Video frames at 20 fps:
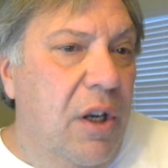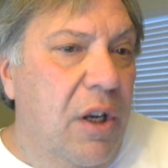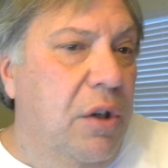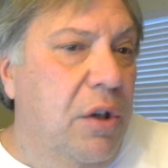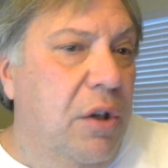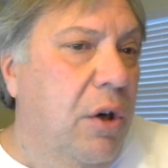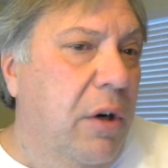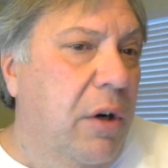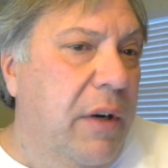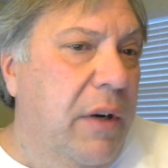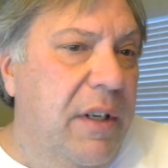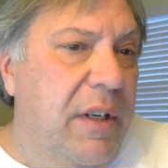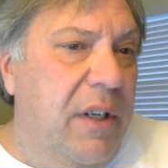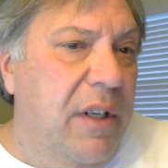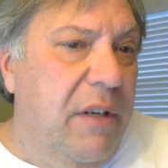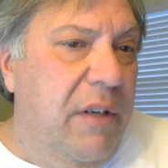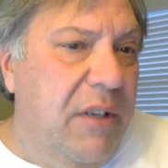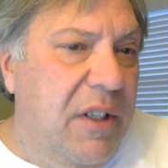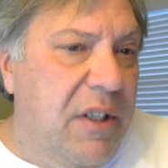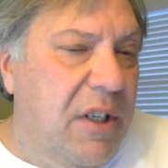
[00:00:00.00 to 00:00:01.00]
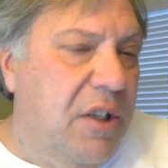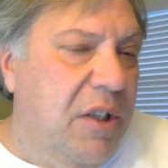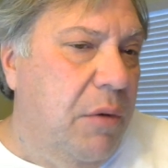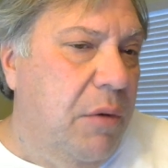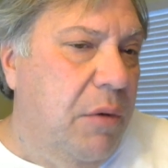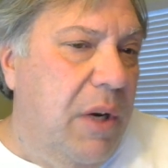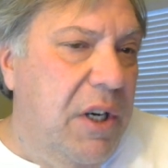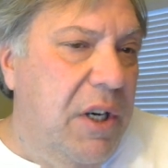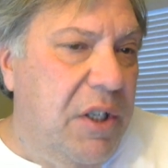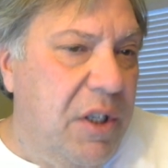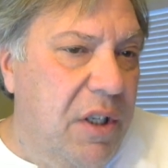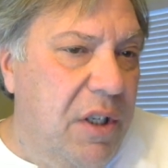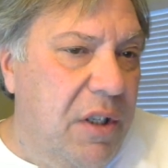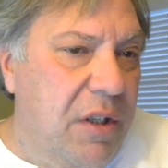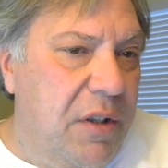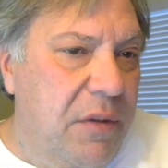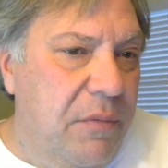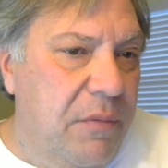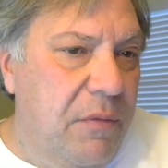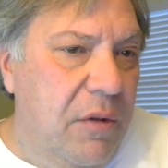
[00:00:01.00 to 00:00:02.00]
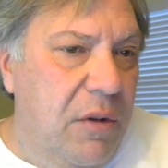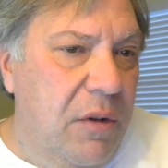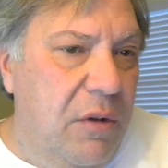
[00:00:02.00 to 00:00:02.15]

you're in different situations.